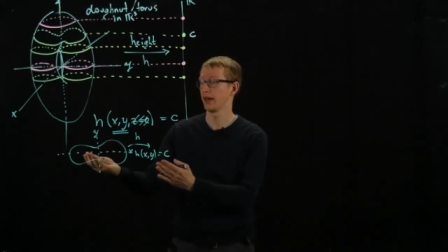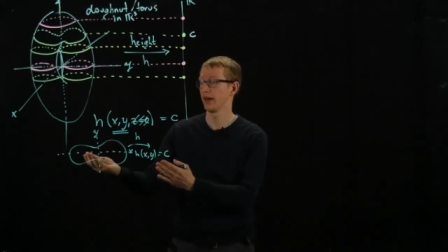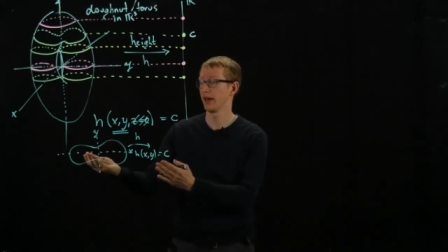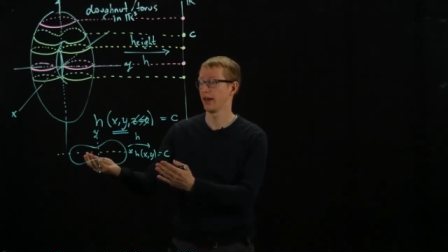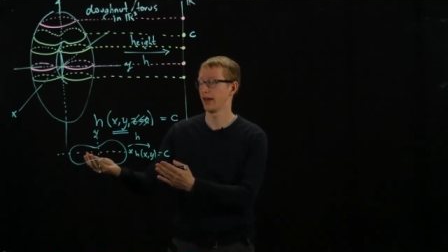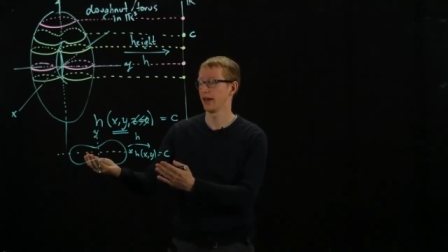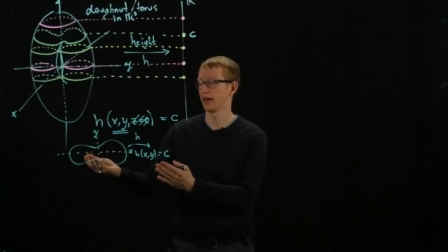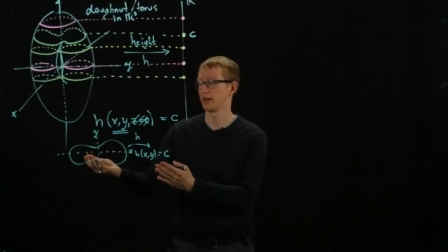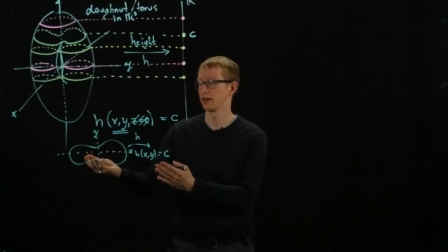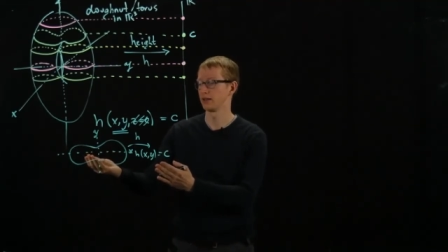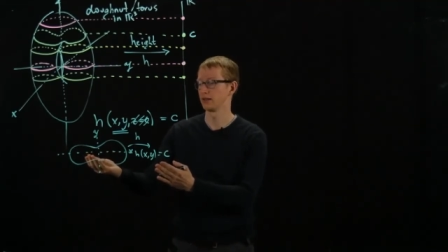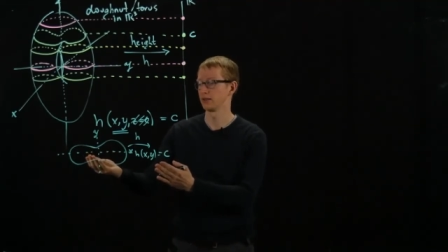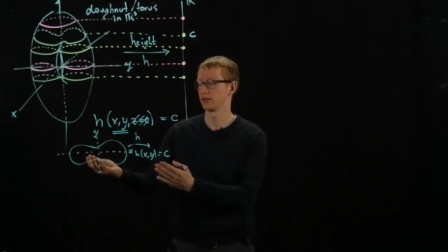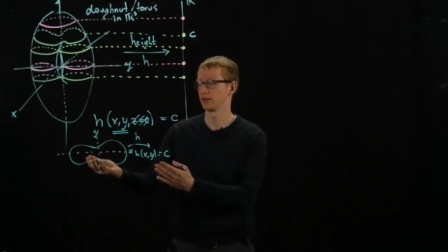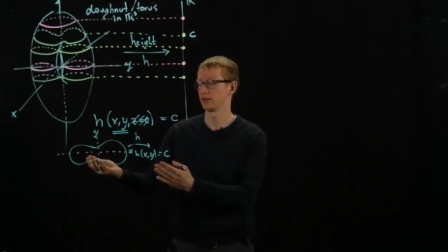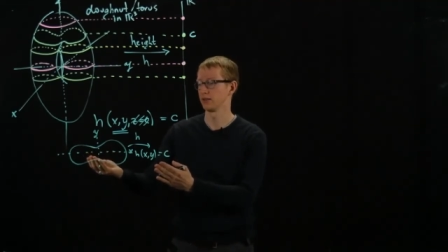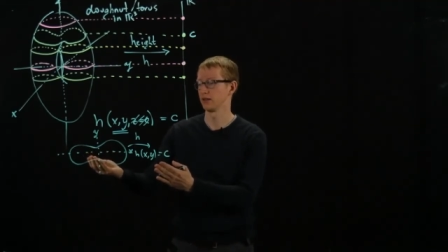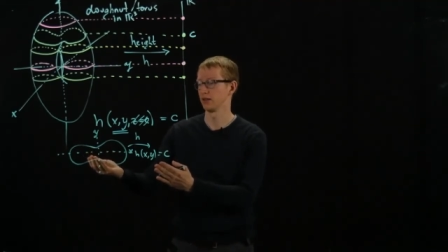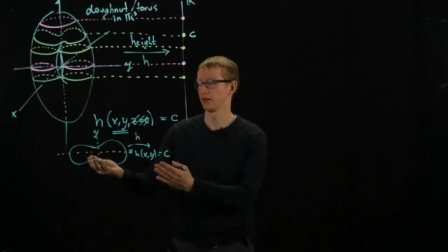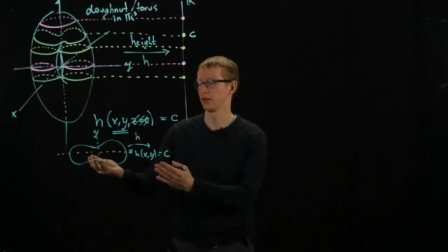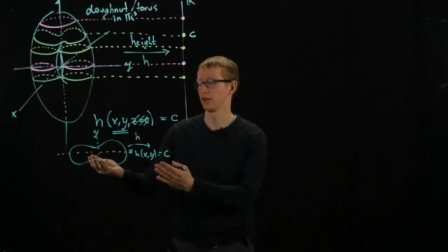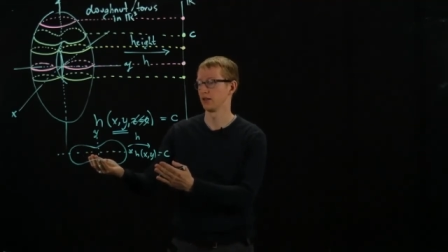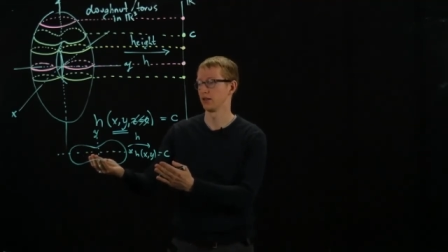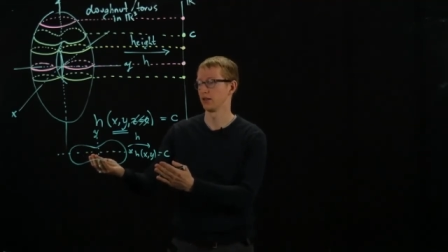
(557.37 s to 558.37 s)
as
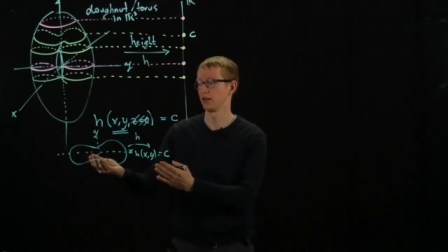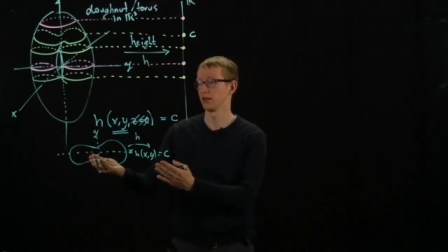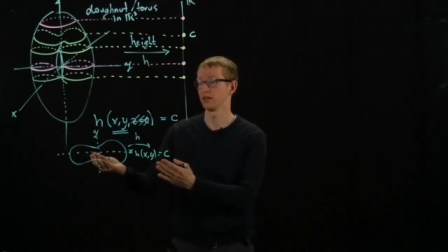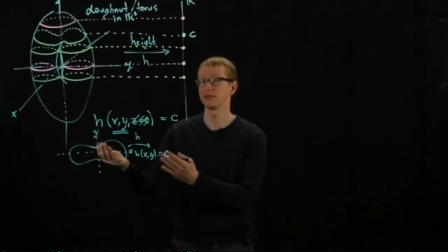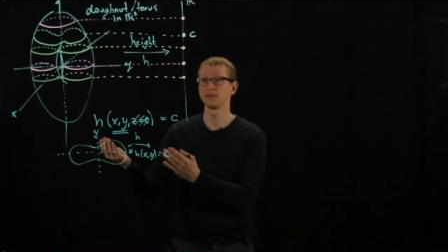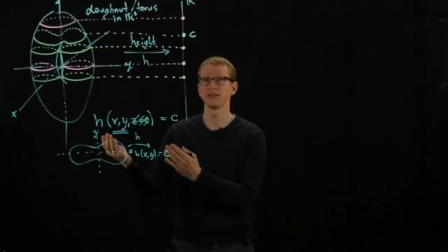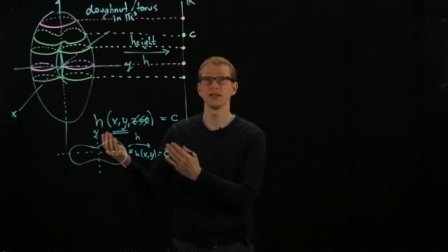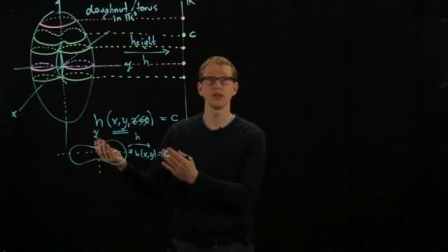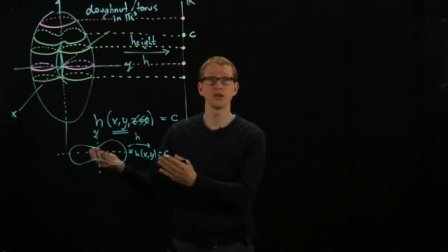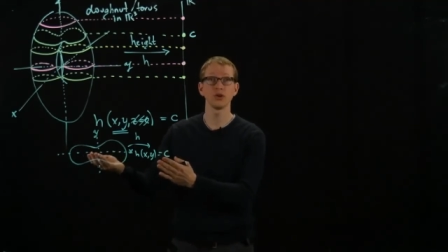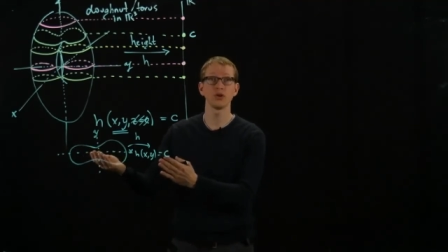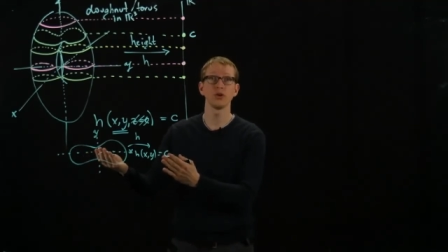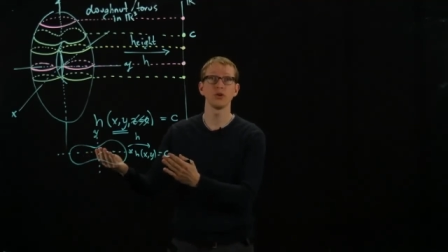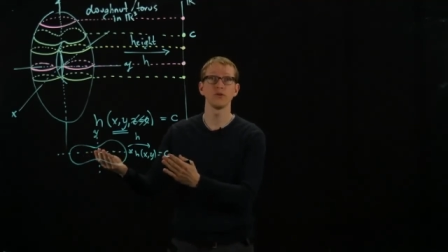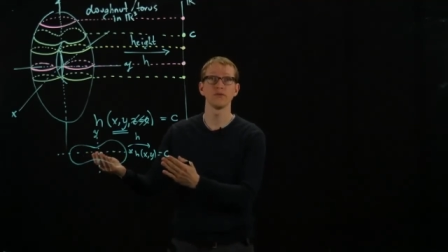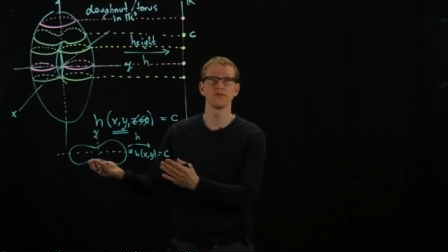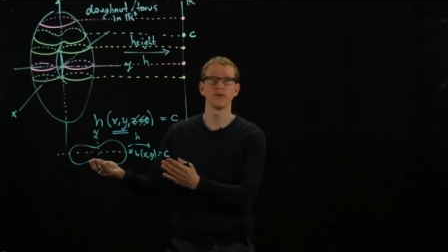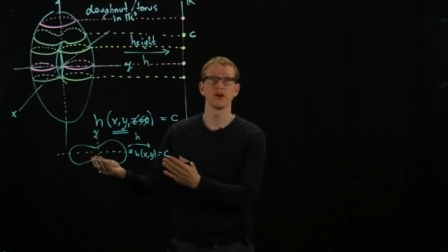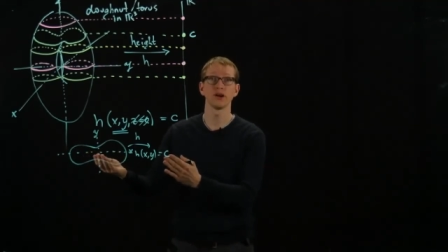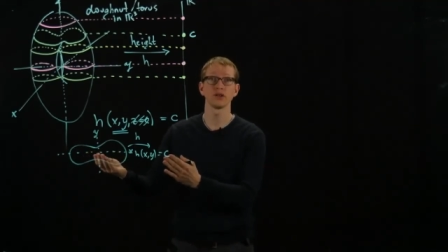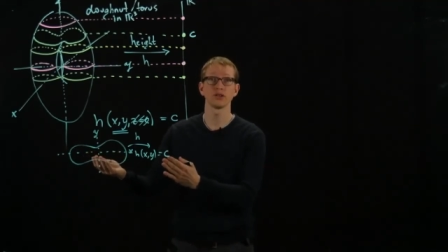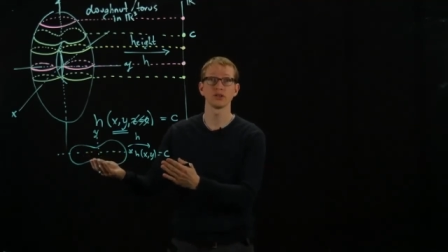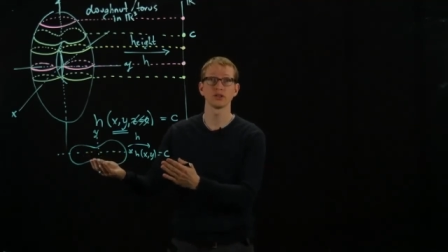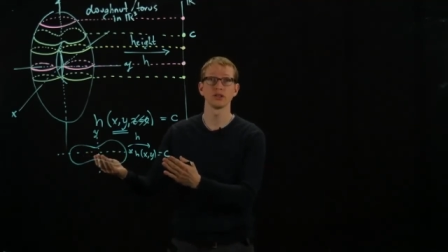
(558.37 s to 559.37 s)
uh, a single
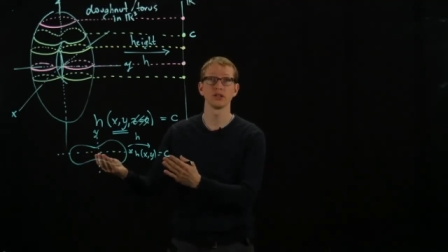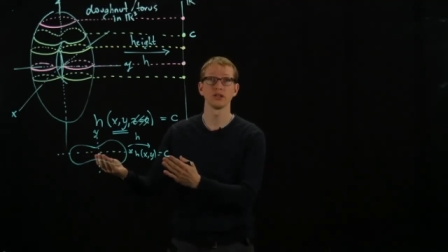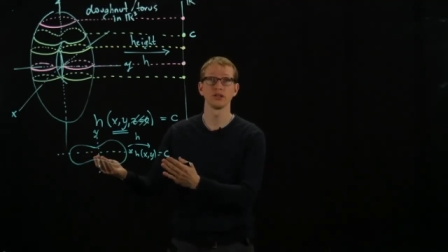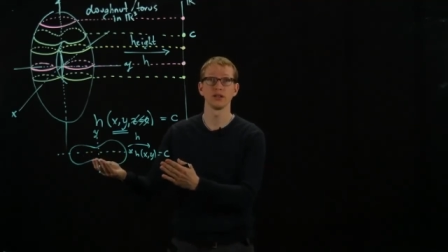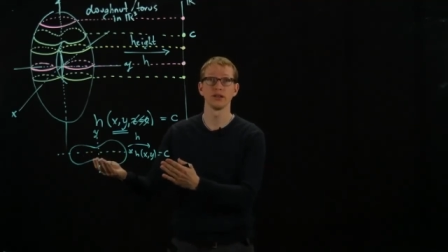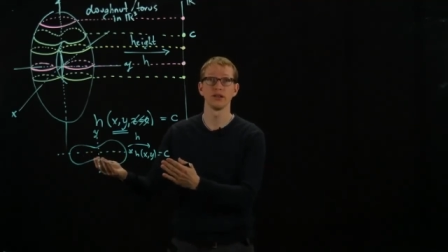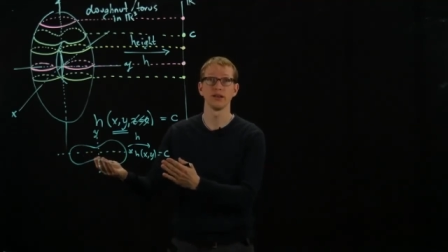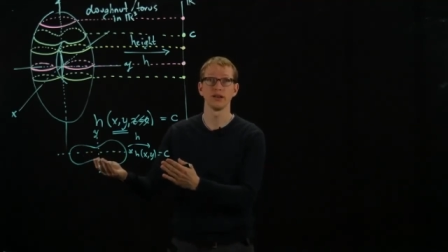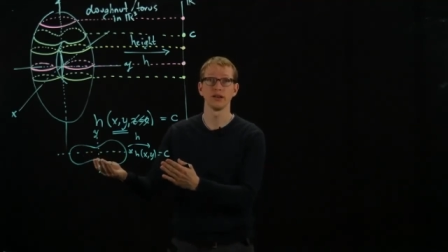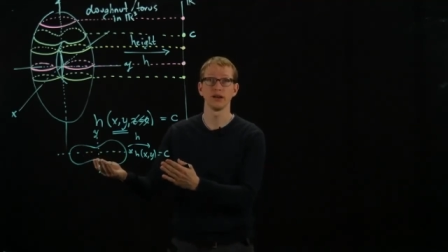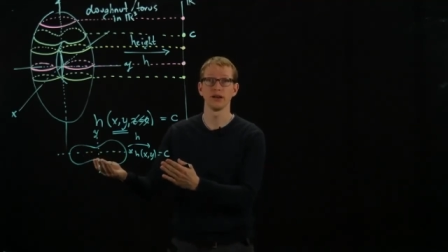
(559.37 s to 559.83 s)
function